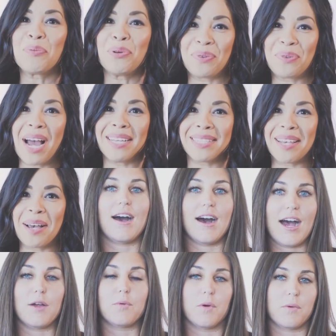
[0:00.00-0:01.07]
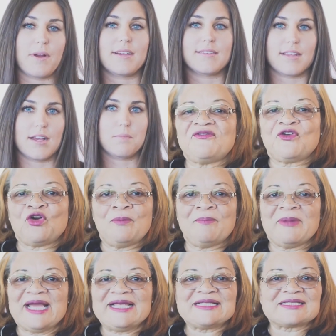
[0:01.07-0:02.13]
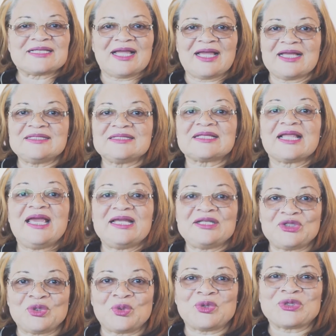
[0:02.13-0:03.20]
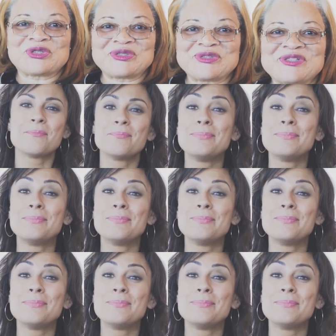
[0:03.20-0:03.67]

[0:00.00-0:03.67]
I will rise up. I will rise up. For my sons and daughters.